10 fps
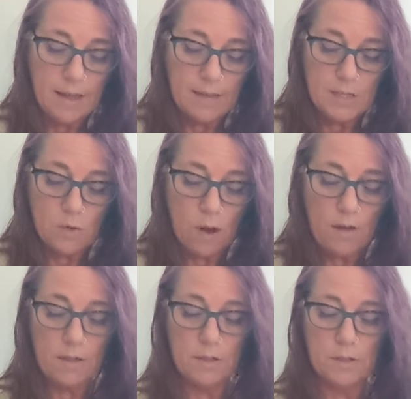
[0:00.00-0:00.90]
these
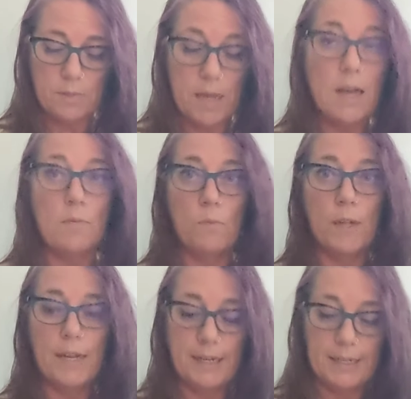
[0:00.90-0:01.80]
chroniclers may
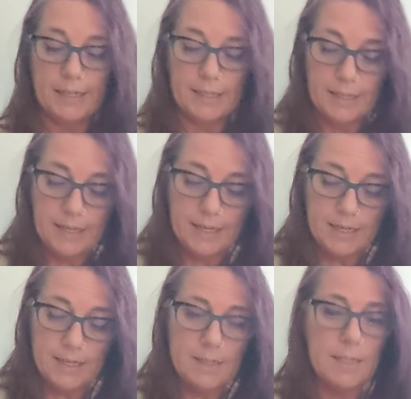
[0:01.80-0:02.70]
unwittingly lead
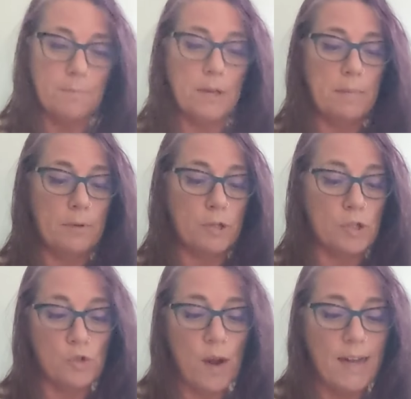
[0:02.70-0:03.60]
innocent people
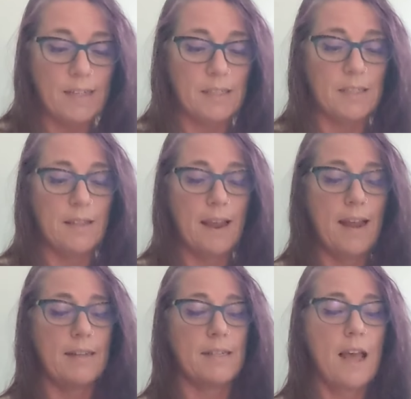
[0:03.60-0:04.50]
straight into the
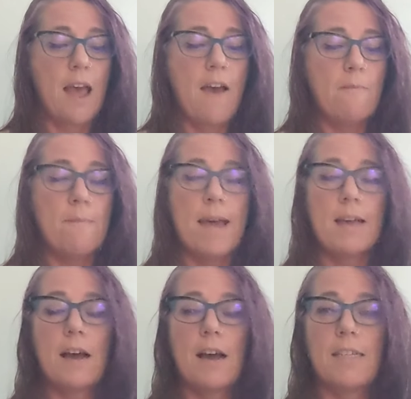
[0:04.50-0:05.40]
hands of
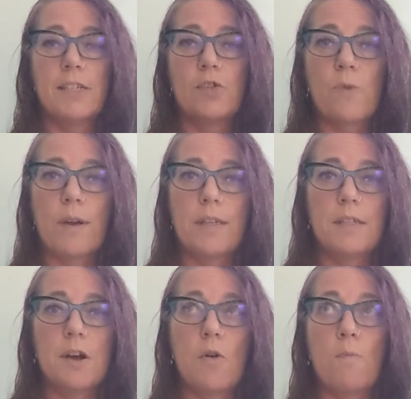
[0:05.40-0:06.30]
mankind's
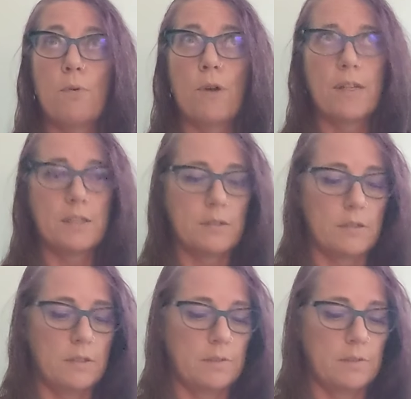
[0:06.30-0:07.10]
greatest oppressor.